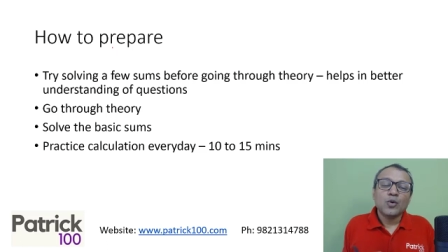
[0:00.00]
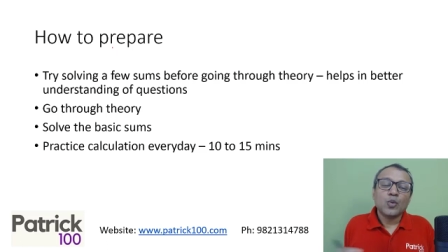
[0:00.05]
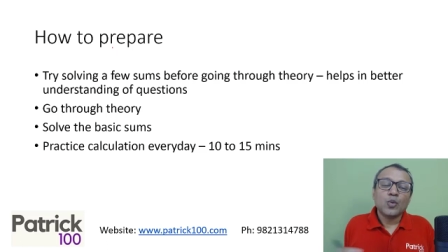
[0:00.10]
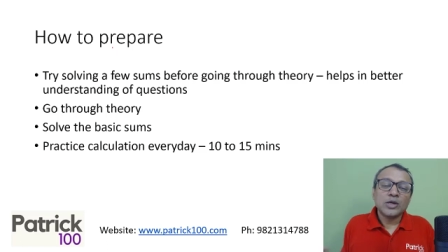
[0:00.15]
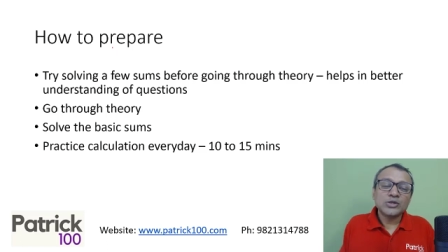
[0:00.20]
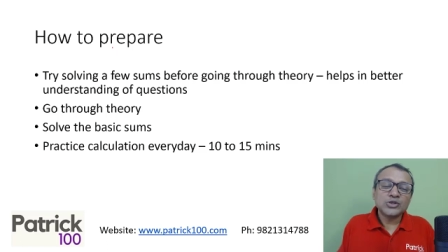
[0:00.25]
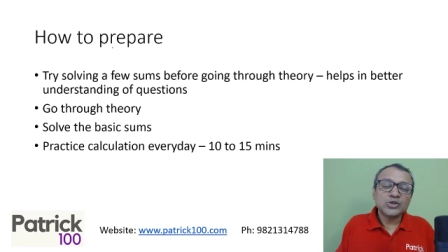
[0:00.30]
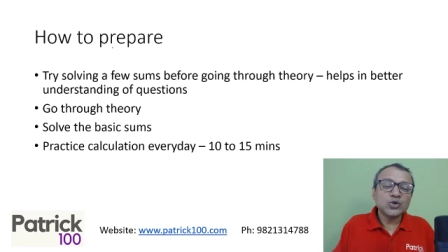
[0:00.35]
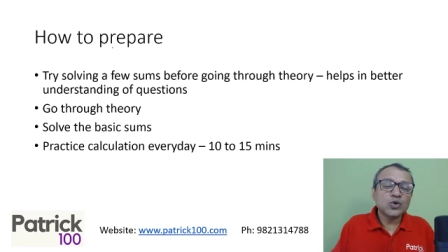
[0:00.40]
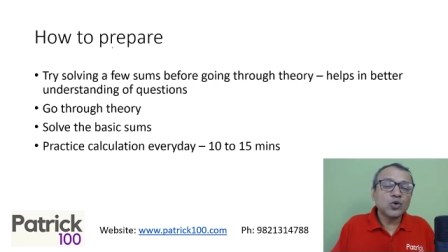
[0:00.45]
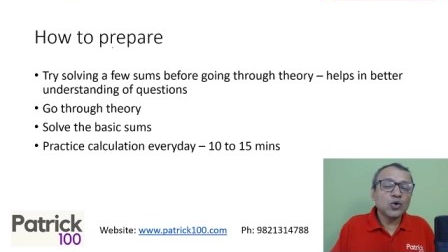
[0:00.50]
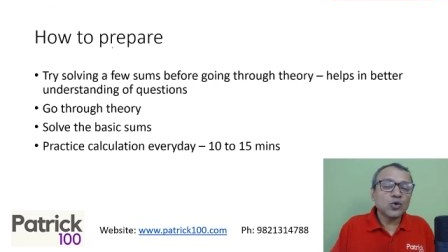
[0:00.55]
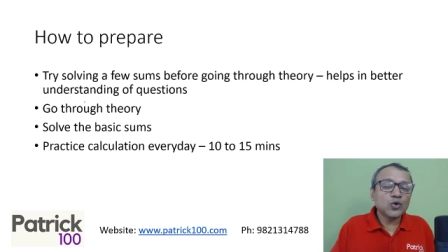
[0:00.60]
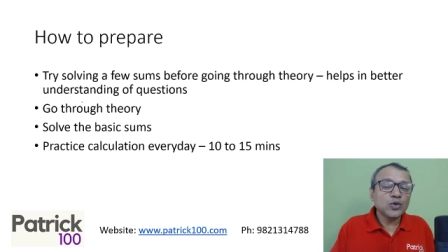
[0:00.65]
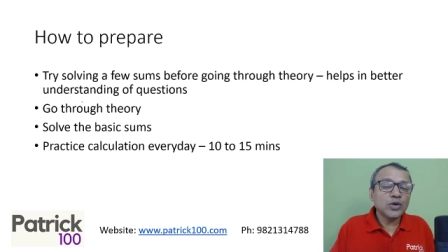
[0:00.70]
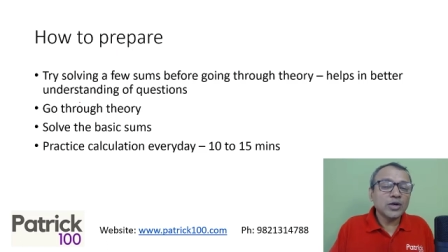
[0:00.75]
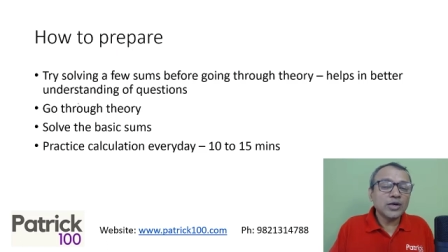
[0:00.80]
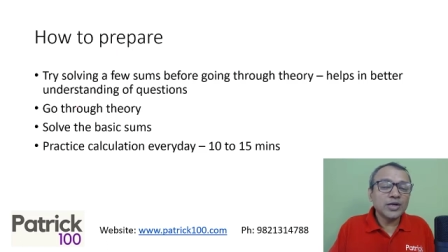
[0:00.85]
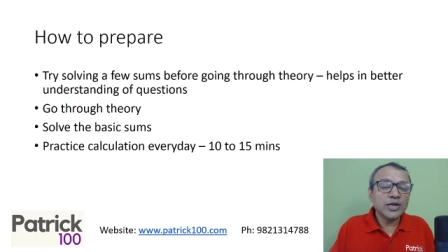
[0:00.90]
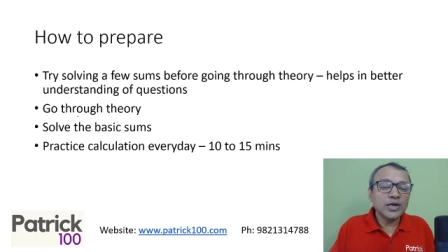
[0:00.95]
Once you go
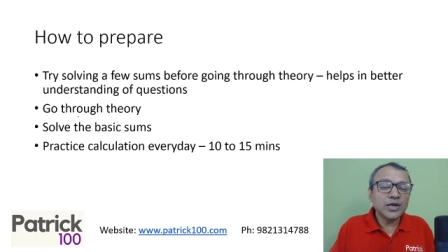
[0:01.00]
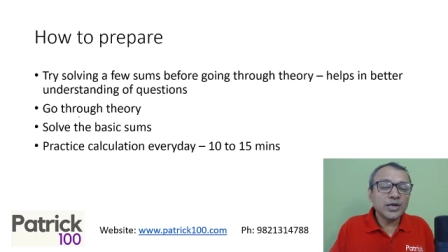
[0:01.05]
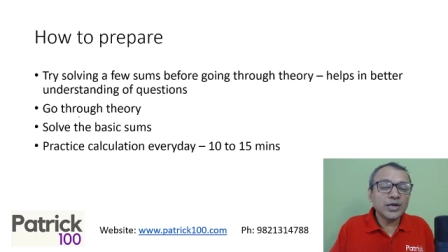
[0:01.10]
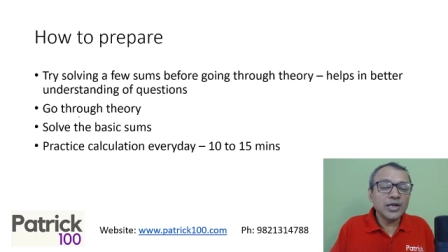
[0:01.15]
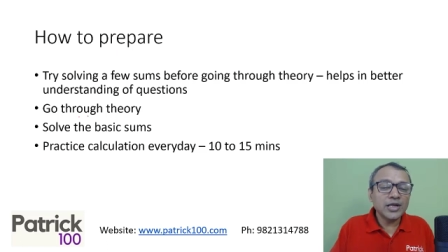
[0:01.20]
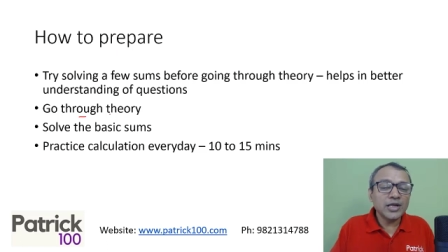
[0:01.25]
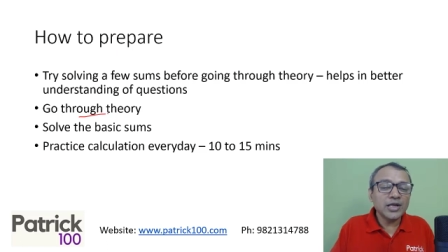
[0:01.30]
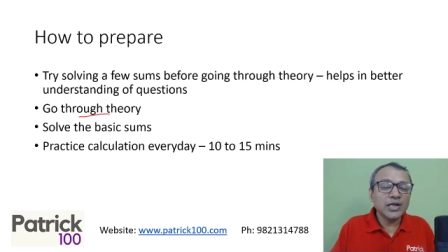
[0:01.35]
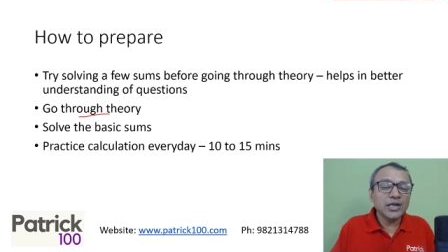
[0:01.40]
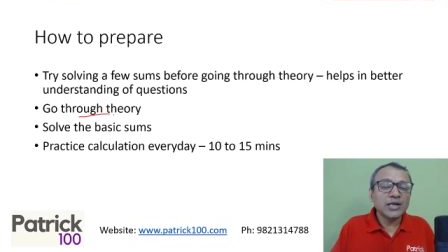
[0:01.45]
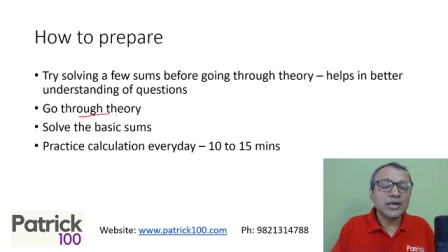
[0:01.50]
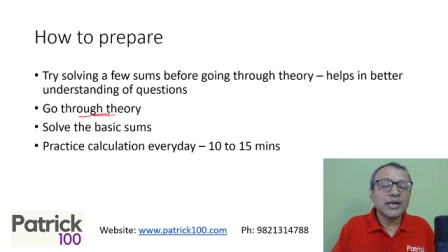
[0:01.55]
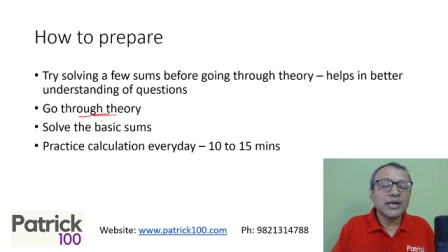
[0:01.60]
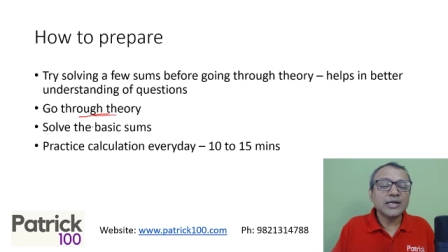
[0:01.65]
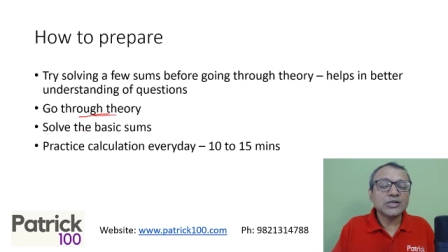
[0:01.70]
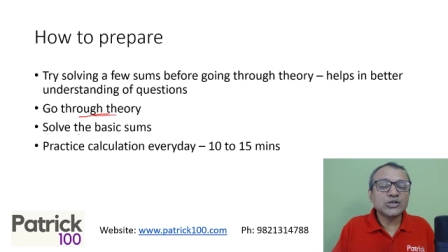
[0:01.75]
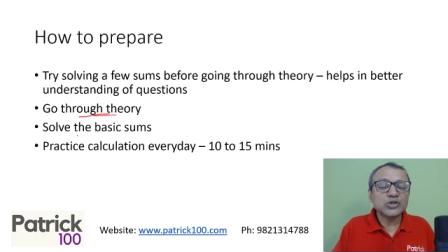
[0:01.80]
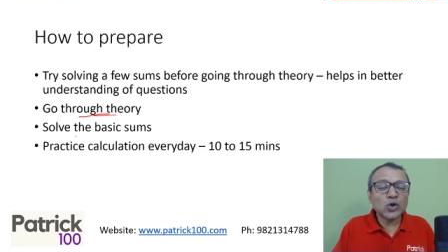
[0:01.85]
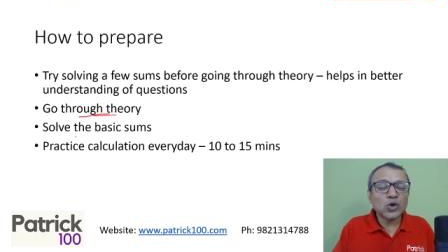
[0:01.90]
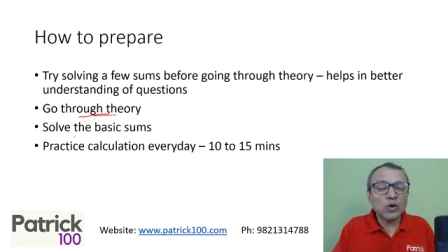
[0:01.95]
to a theory,
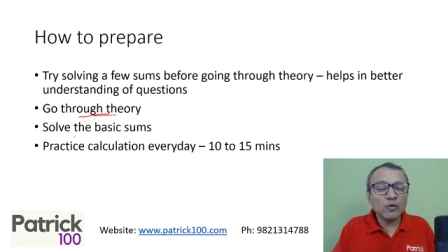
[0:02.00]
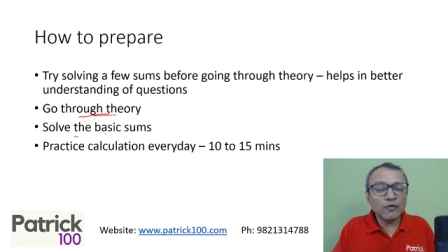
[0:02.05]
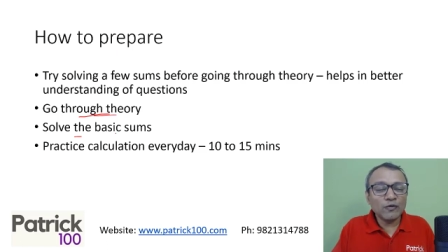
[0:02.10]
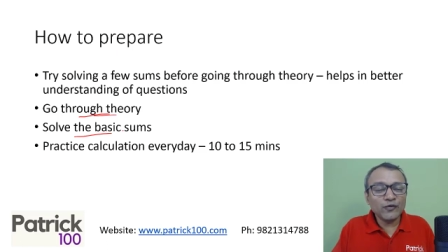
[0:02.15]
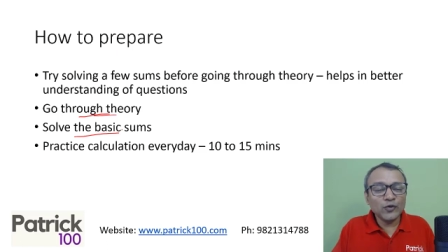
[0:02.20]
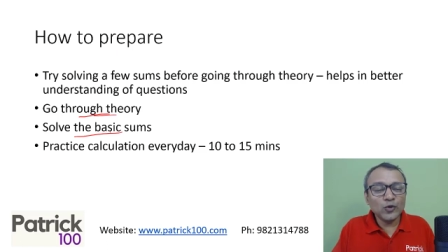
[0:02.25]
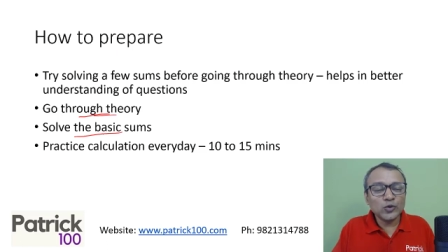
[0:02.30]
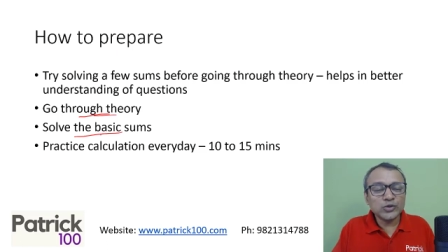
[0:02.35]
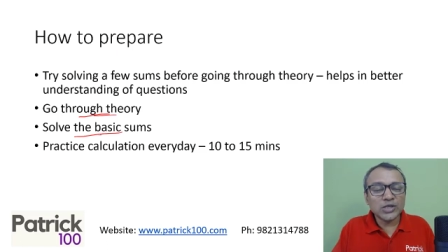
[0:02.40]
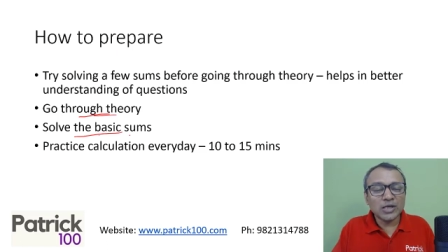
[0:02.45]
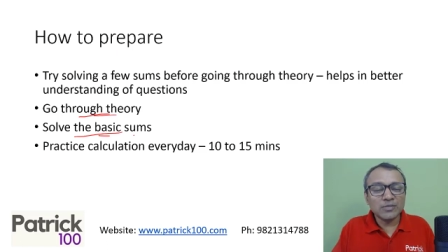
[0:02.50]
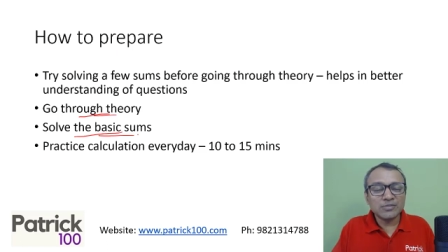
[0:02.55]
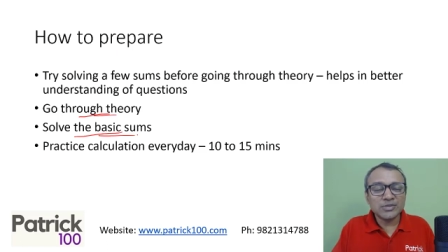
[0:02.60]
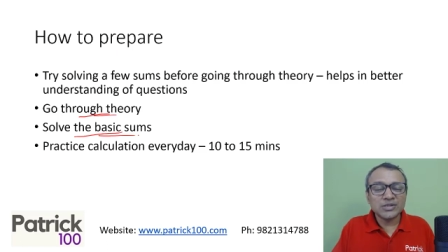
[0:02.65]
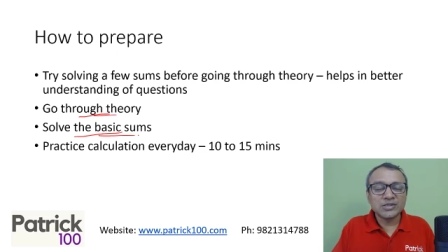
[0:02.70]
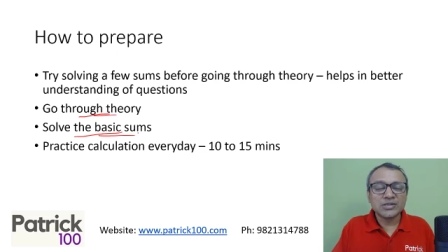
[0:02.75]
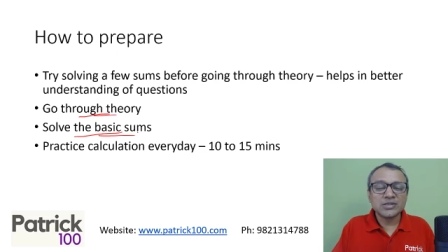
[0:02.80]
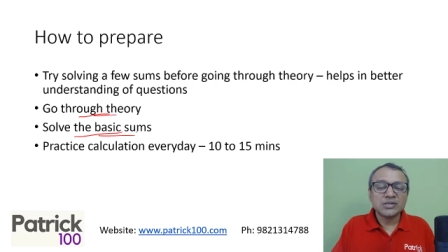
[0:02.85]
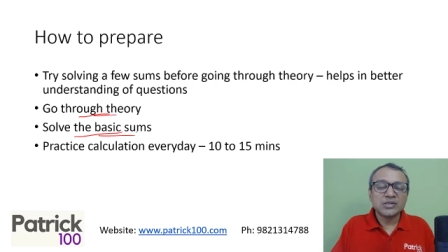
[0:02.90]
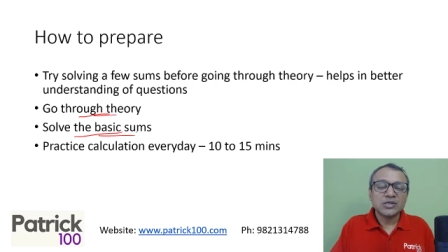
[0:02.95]
then solve a few
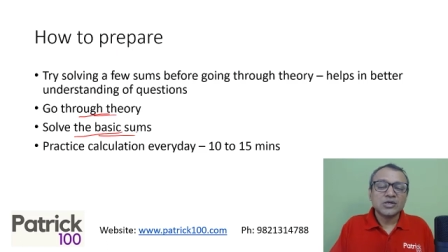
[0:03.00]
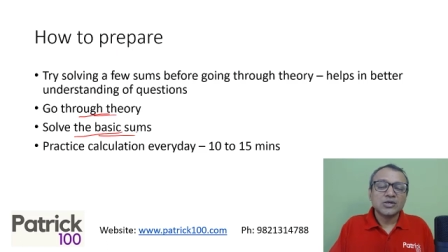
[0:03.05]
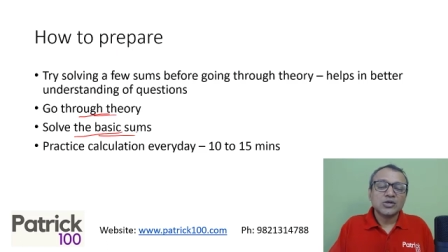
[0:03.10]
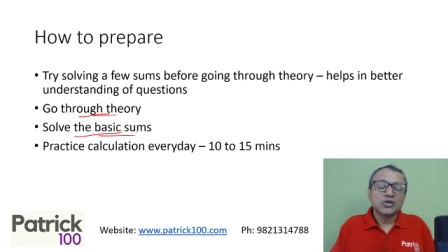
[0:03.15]
sums.